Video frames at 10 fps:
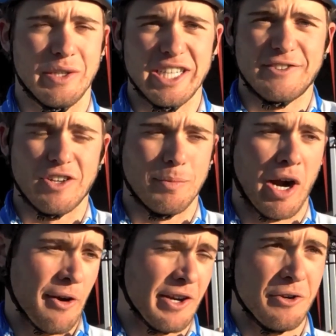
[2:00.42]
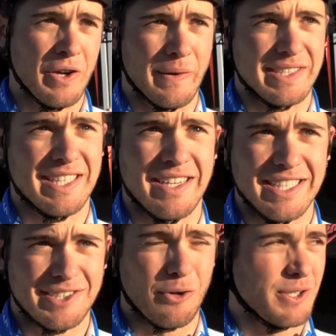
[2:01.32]
least for tomorrow. I don't know what
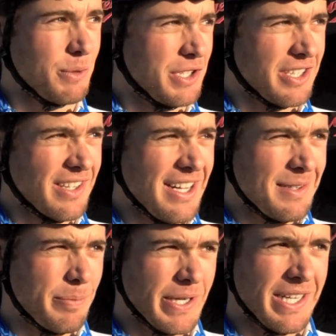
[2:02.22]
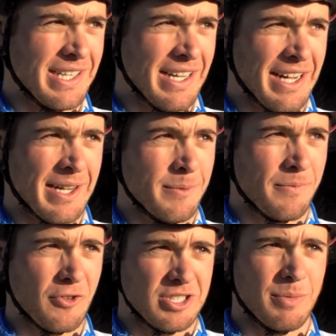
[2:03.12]
Sunday's course will look like, but
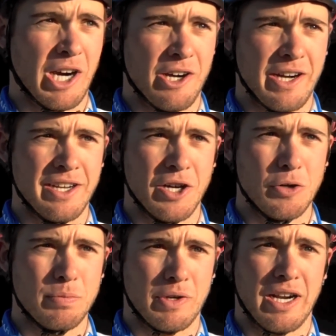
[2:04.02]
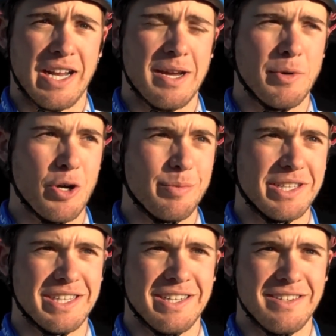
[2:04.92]
for tomorrow I am hoping
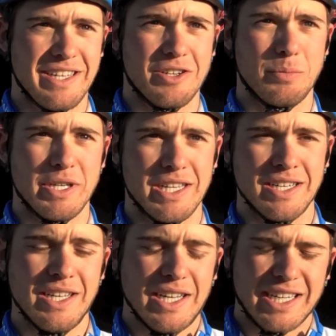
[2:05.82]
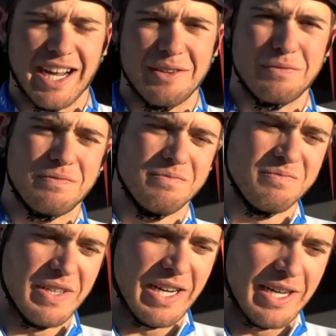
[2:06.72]
that it'll be kind
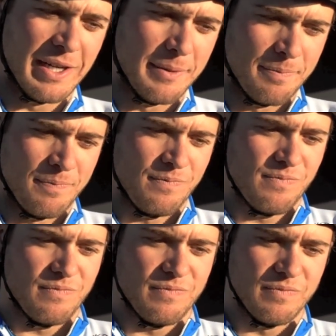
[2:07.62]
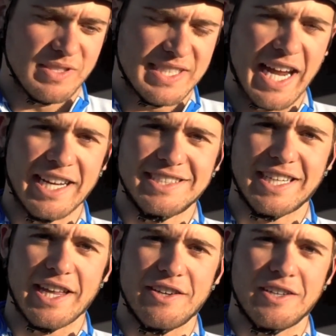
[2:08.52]
of staying
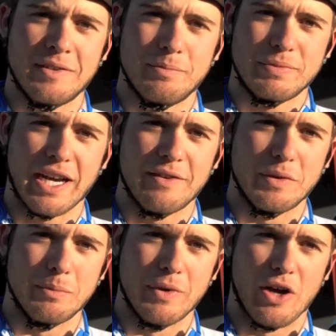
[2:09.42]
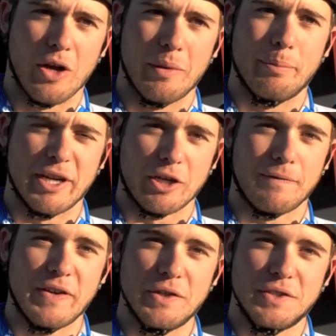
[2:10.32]
together, kind of a bigger
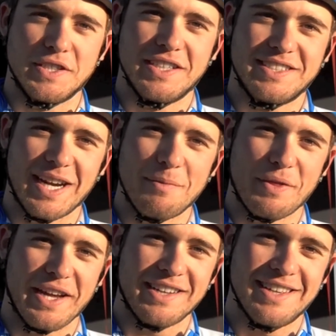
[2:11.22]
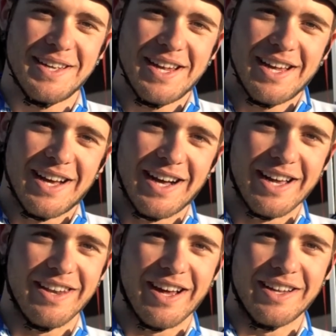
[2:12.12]
field type thing.
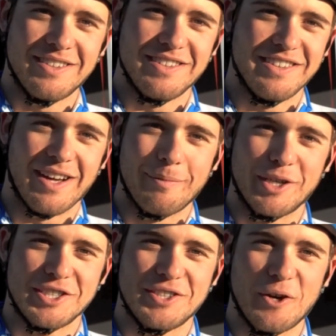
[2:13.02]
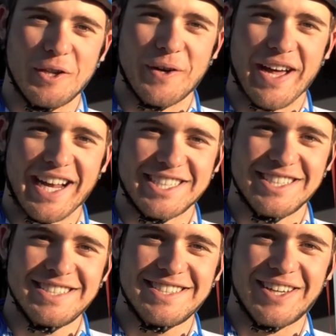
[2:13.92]
Not much solo
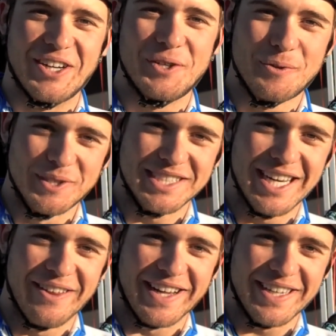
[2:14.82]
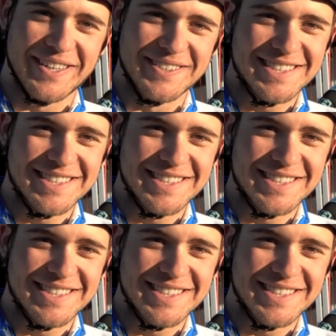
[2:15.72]
action, so we'll see how that goes.